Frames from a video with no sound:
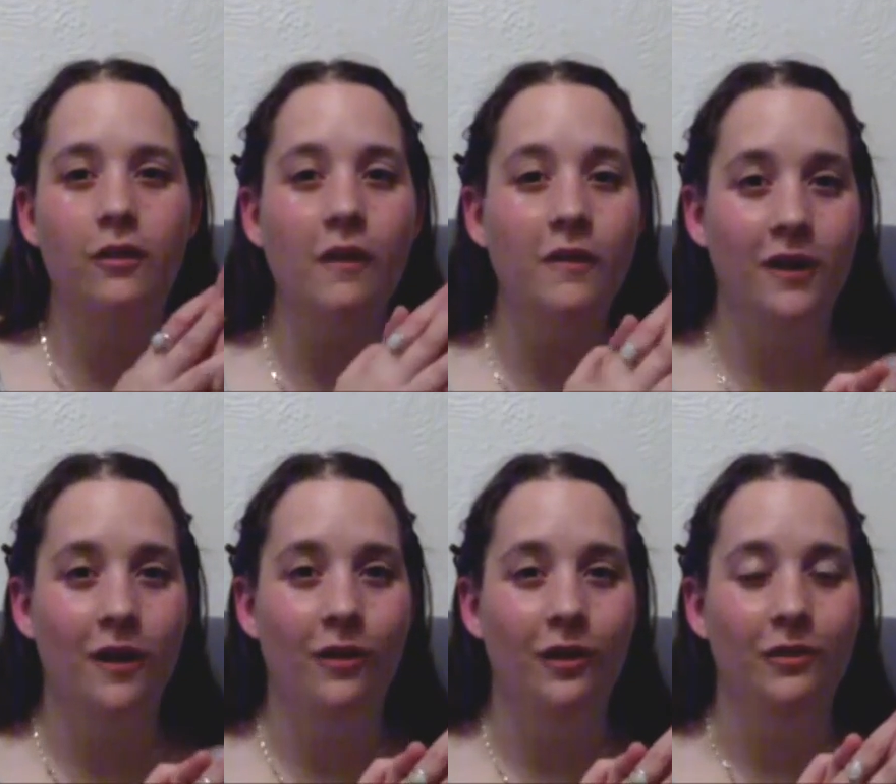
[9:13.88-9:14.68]

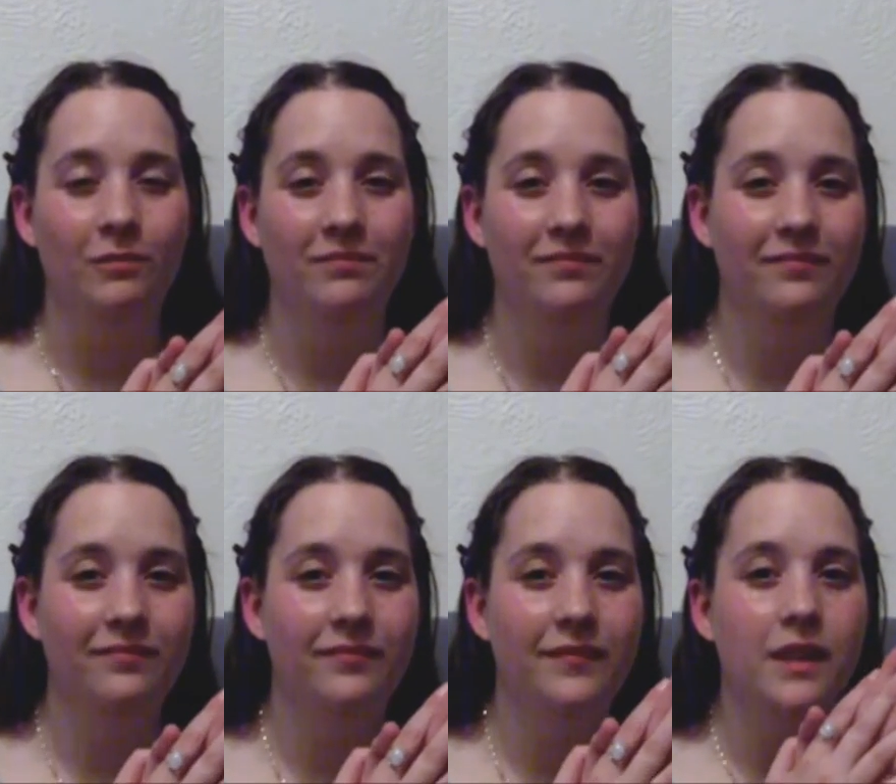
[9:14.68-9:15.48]
Coconut oil.
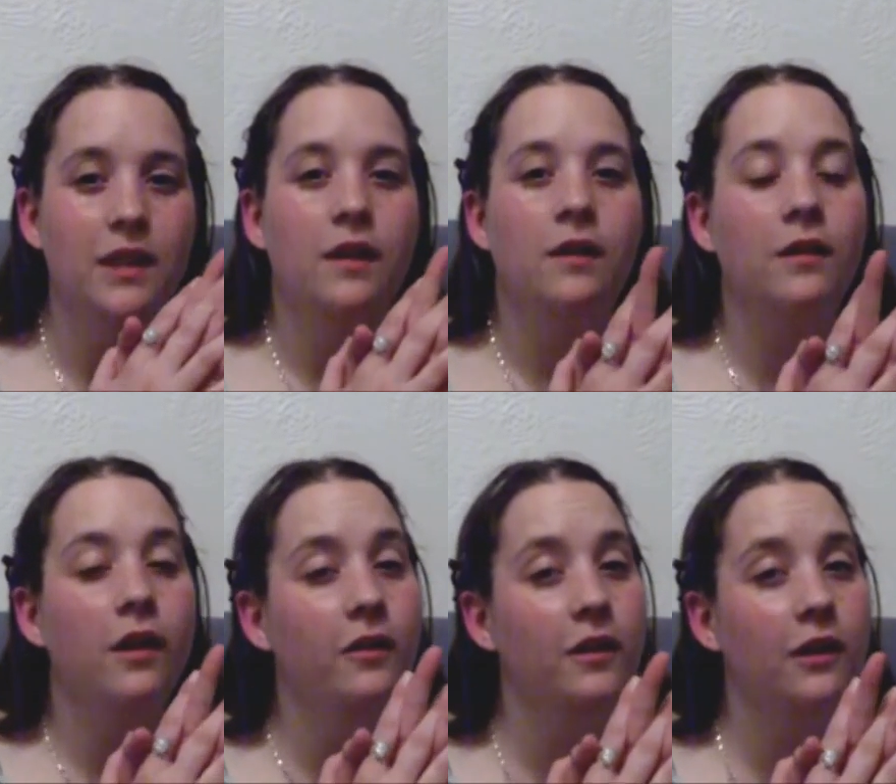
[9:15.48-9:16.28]

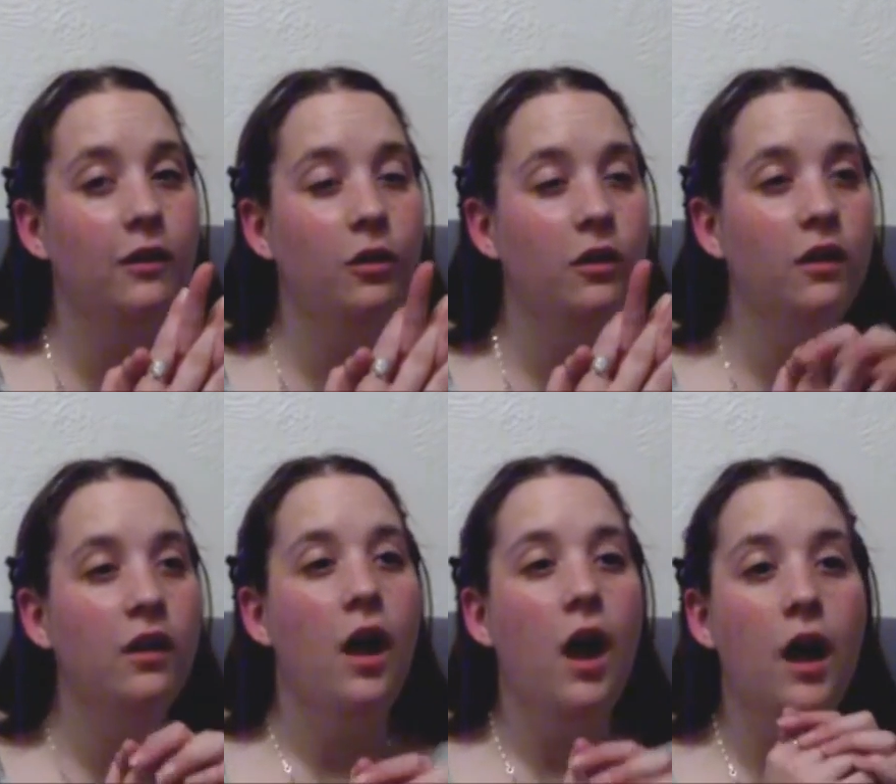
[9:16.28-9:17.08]
Coconut
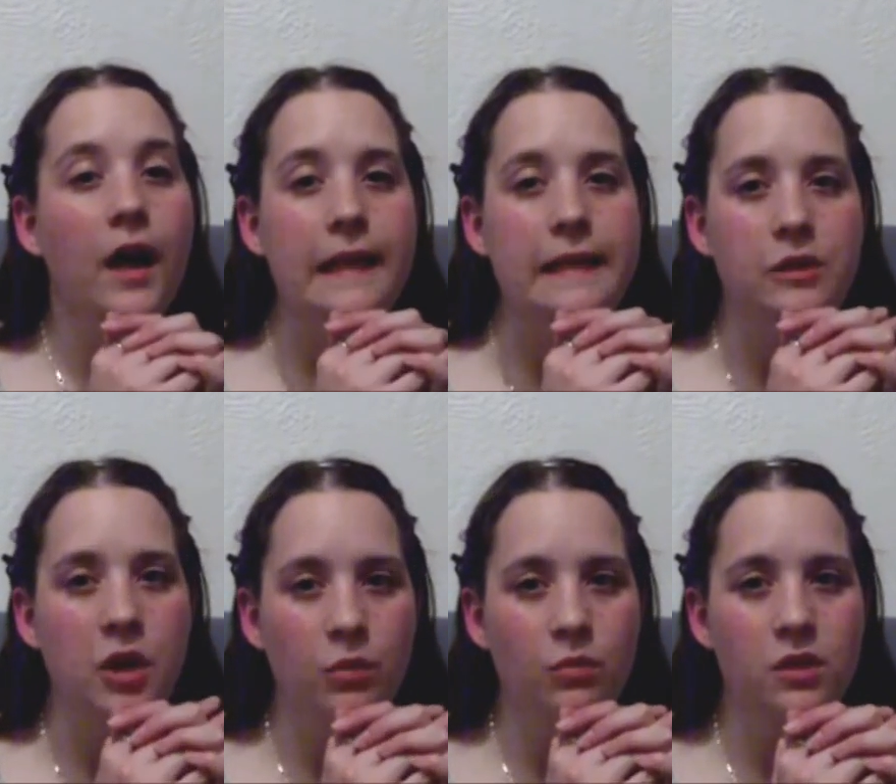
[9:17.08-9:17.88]
oil I
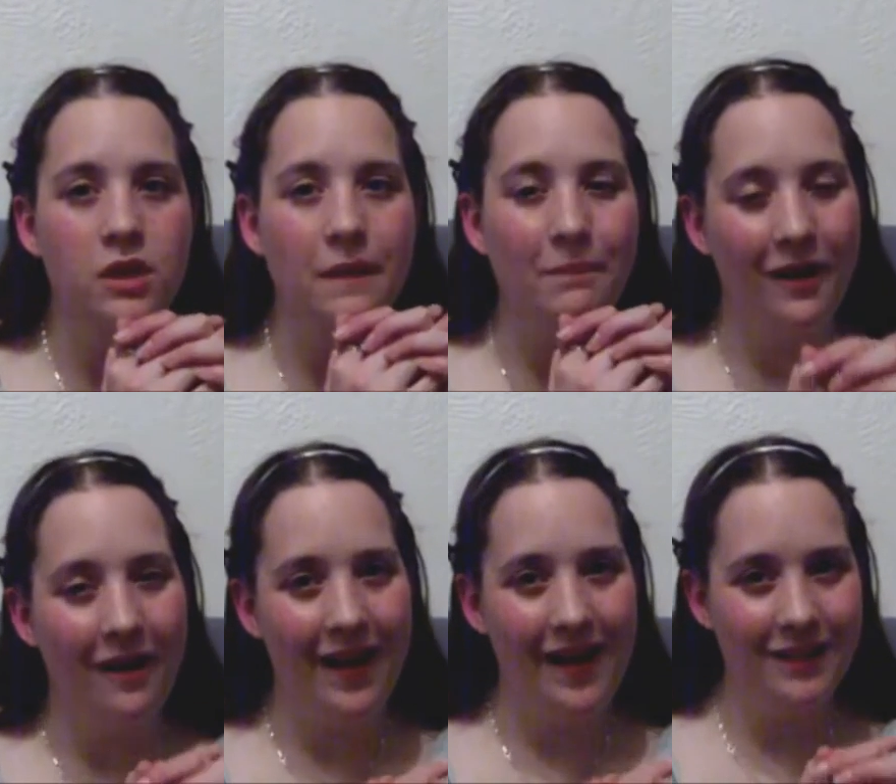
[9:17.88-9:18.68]
don't
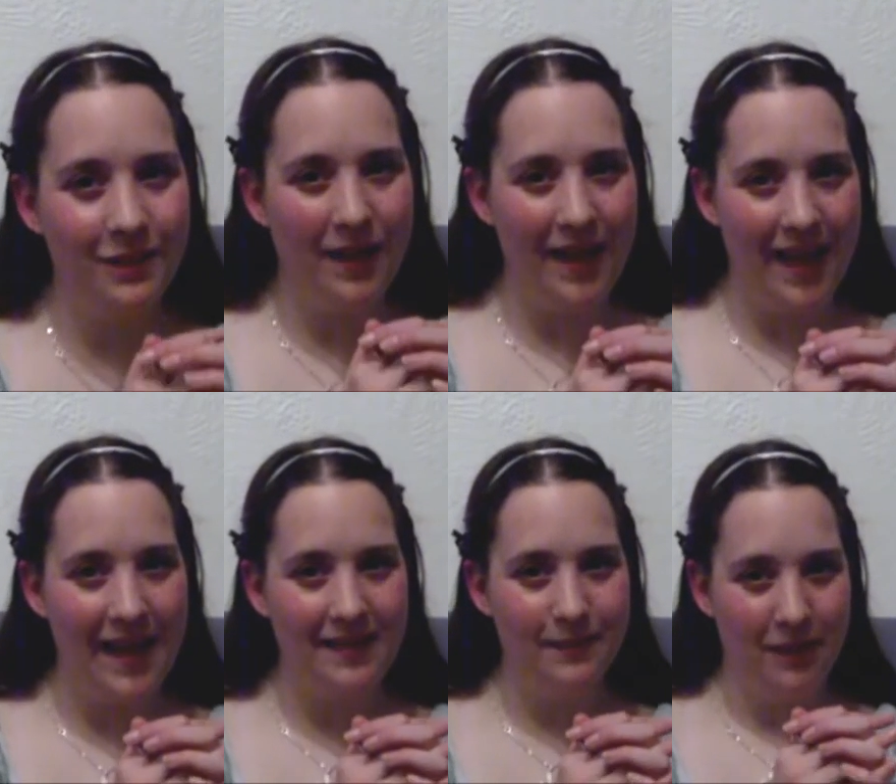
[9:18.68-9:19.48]
apply to my
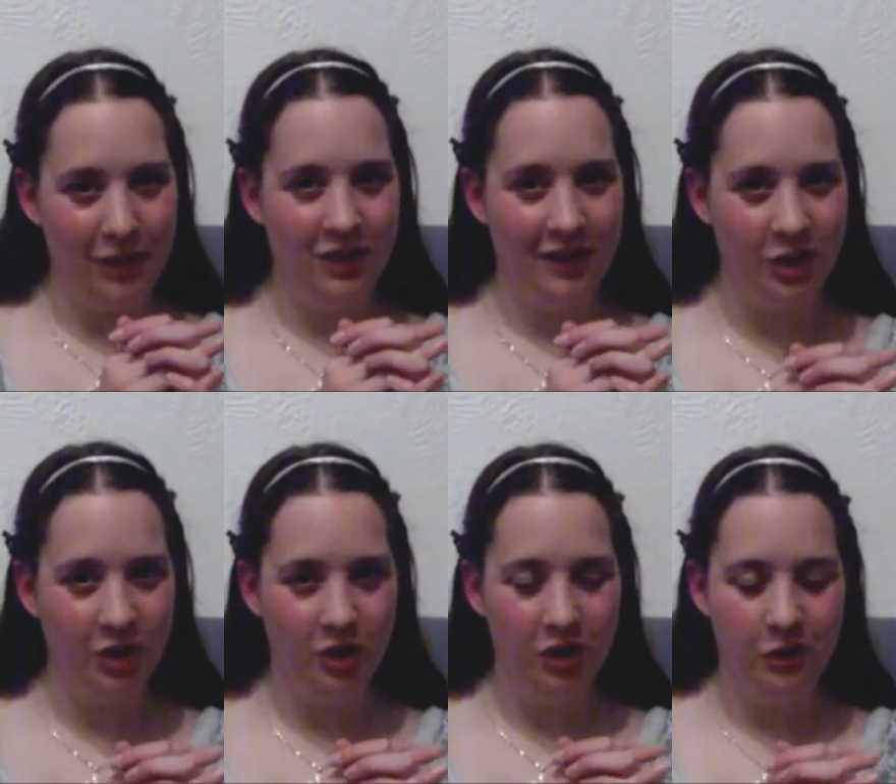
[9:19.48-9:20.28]
hair as much as I
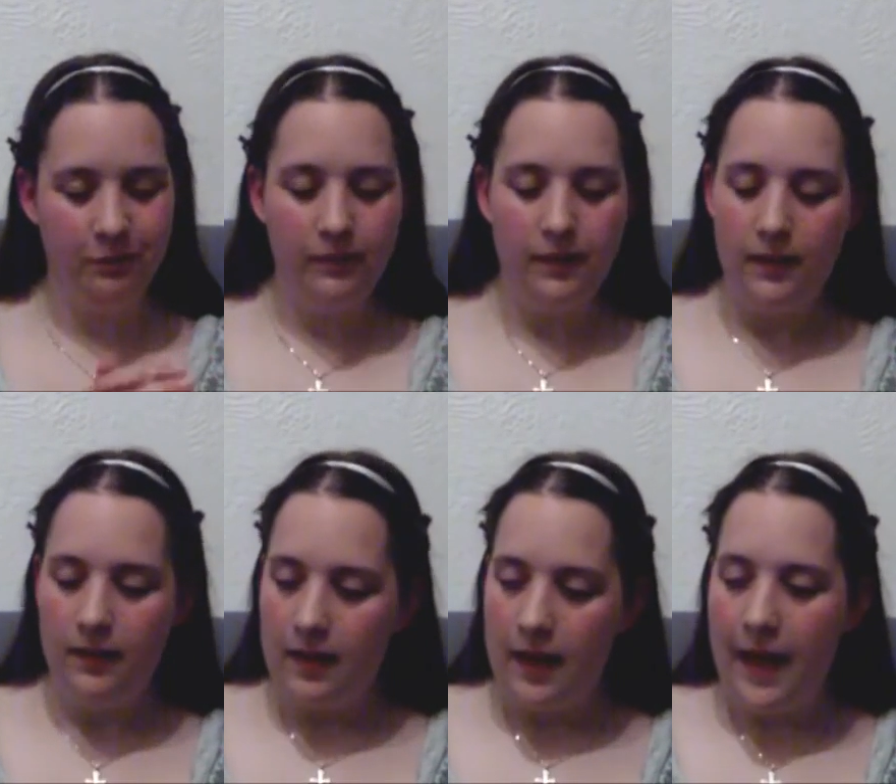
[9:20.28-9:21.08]
should do.
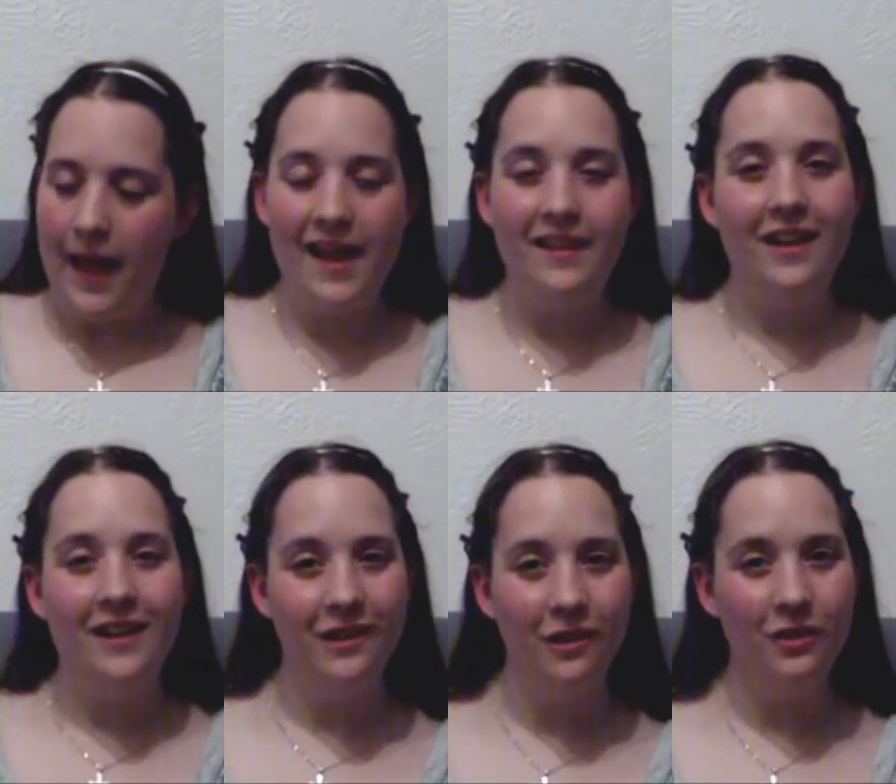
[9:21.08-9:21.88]
And
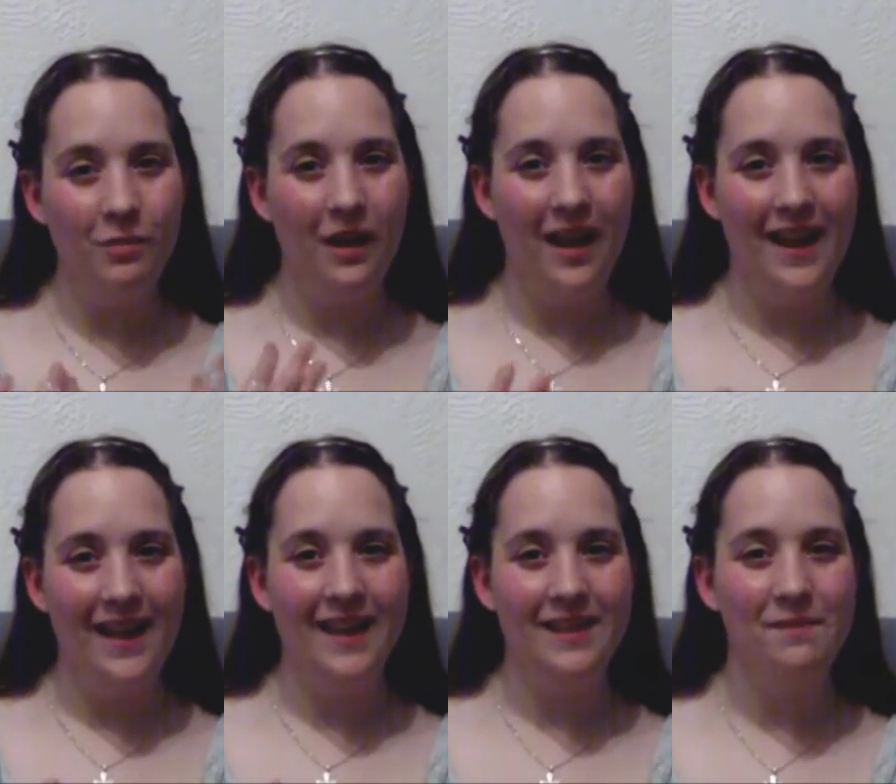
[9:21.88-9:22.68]
I don't apply
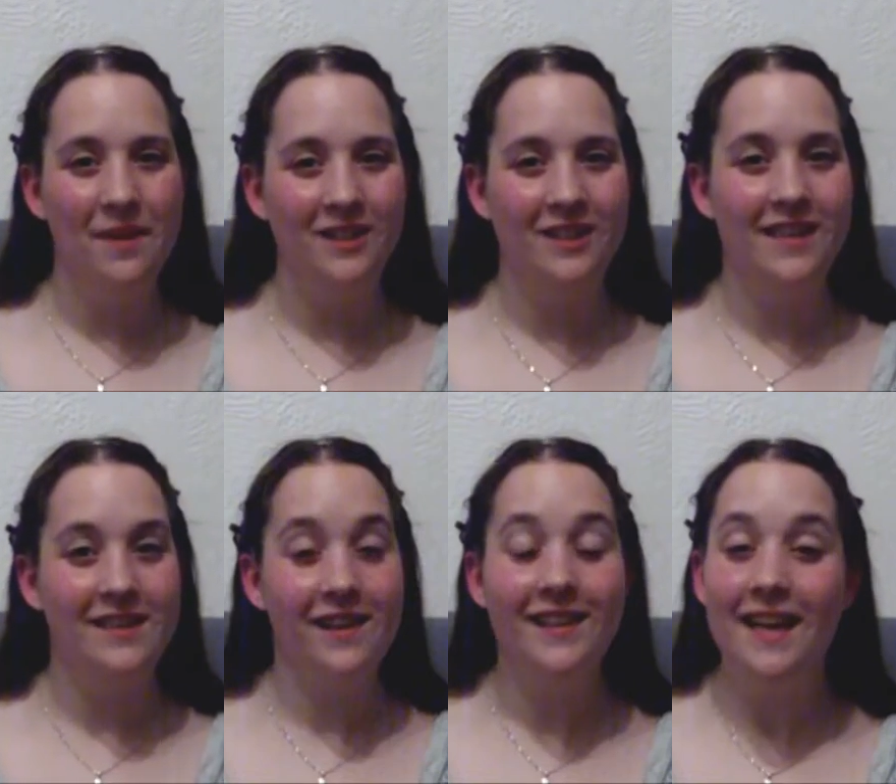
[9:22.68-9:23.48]
it as much
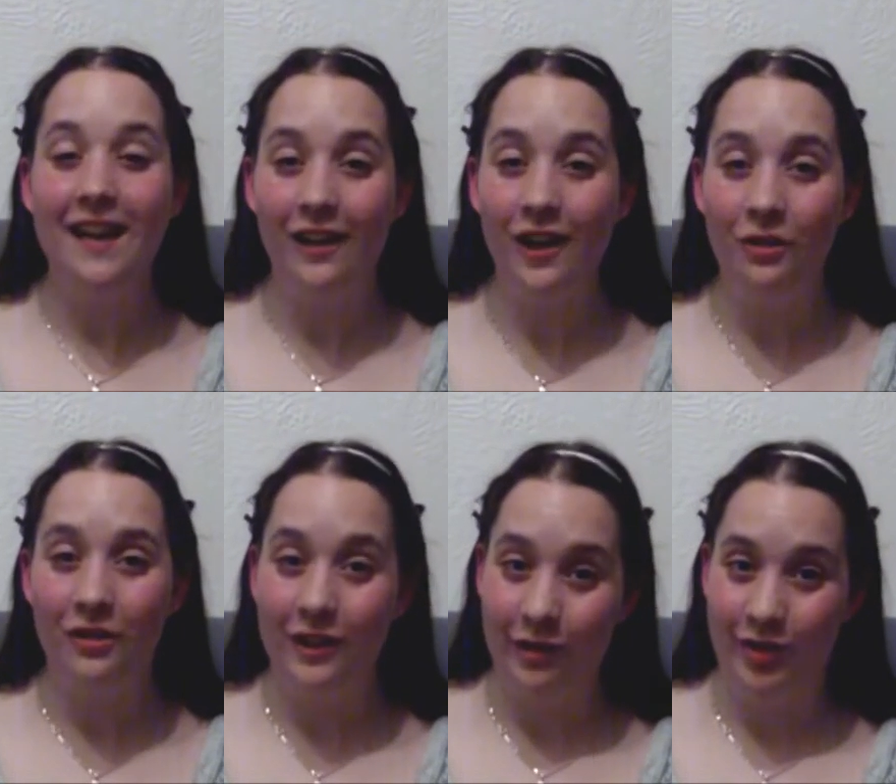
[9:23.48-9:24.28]
as I tell
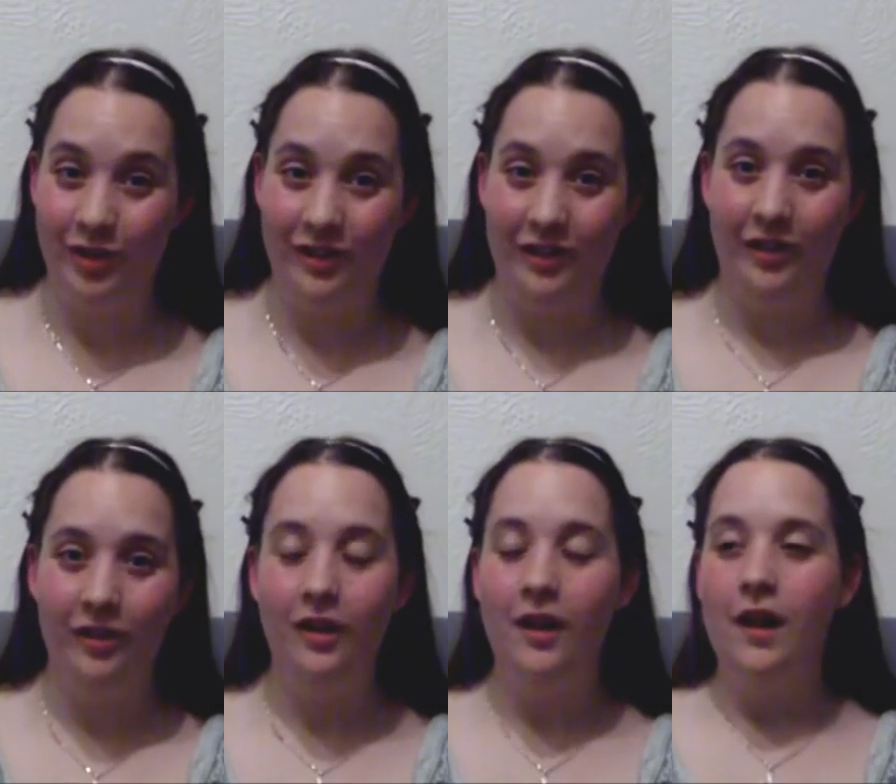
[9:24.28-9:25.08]
you that you should
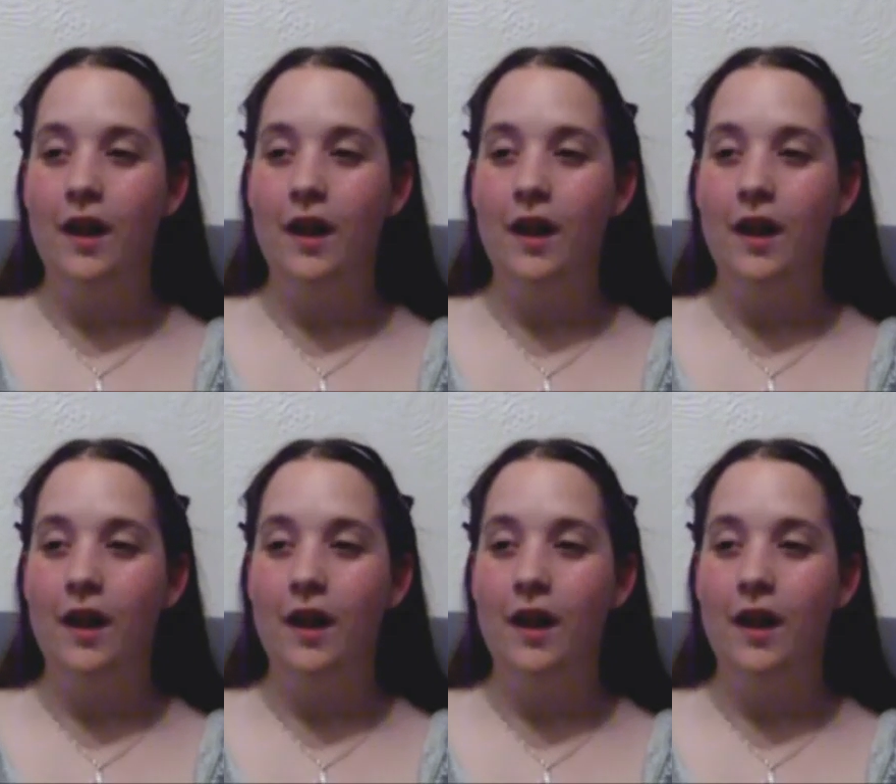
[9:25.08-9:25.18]
do,